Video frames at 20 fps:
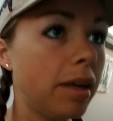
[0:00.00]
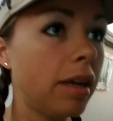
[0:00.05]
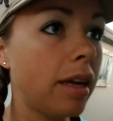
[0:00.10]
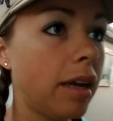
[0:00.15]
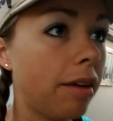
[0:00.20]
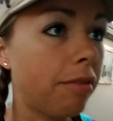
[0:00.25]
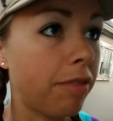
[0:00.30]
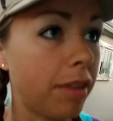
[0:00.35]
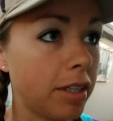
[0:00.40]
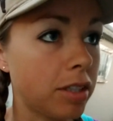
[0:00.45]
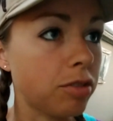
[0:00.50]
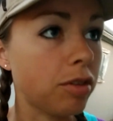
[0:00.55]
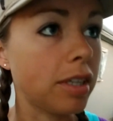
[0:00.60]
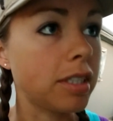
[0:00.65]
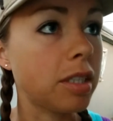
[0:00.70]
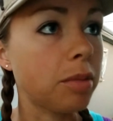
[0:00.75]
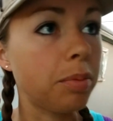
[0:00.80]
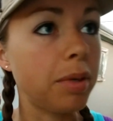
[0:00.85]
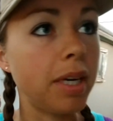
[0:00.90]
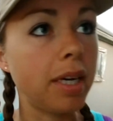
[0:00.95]
if this
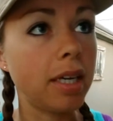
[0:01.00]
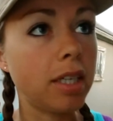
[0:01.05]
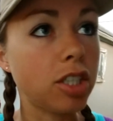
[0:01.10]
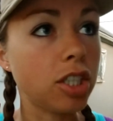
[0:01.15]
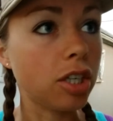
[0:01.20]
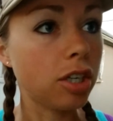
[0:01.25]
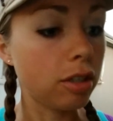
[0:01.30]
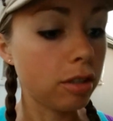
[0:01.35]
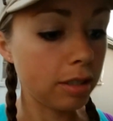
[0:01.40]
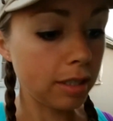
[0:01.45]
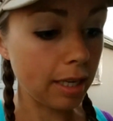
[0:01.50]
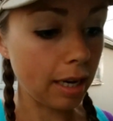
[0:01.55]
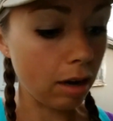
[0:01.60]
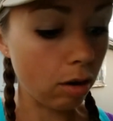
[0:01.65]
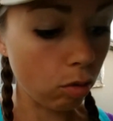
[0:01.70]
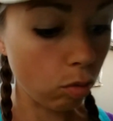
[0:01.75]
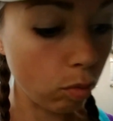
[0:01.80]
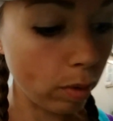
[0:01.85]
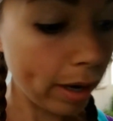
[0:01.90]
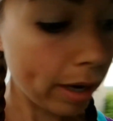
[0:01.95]
recipe turns
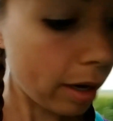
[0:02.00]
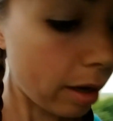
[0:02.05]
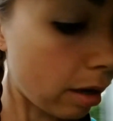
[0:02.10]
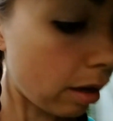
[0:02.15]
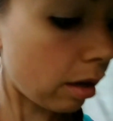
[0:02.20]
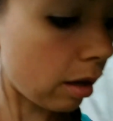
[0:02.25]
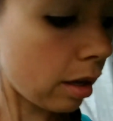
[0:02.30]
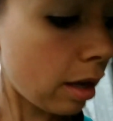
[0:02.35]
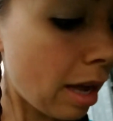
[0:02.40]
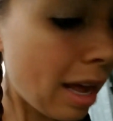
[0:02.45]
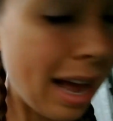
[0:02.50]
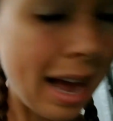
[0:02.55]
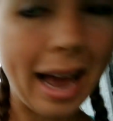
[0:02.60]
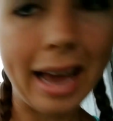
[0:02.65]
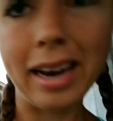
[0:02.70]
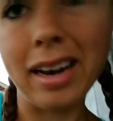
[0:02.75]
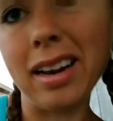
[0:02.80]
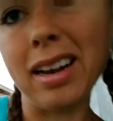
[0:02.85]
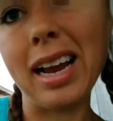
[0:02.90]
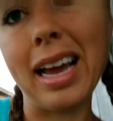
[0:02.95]
out well,
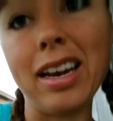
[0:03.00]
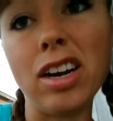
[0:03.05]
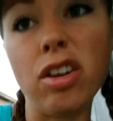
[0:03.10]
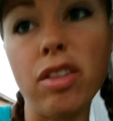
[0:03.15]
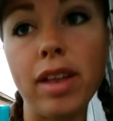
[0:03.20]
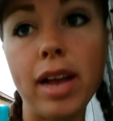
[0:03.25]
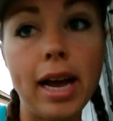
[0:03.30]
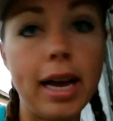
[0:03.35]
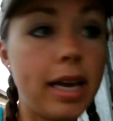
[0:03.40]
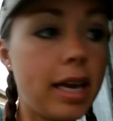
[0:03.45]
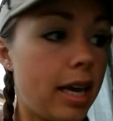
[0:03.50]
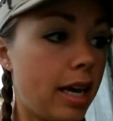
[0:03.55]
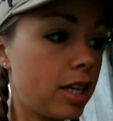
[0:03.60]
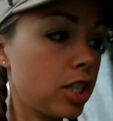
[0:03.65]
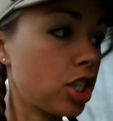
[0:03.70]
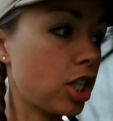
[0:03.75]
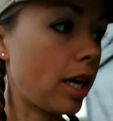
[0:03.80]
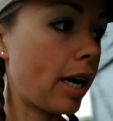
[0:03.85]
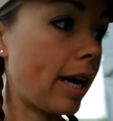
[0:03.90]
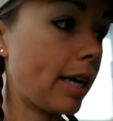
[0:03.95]
I know that I can't
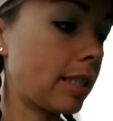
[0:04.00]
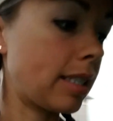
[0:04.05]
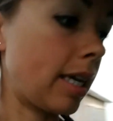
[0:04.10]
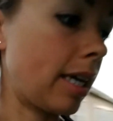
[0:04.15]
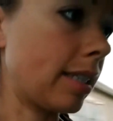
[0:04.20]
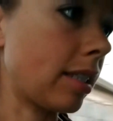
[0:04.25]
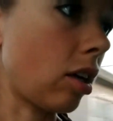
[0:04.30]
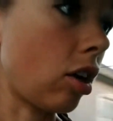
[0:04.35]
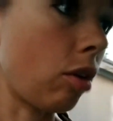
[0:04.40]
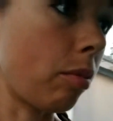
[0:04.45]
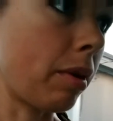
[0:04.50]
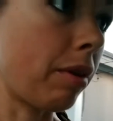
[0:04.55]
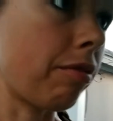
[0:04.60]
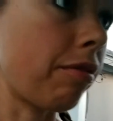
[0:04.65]
try it because it has almond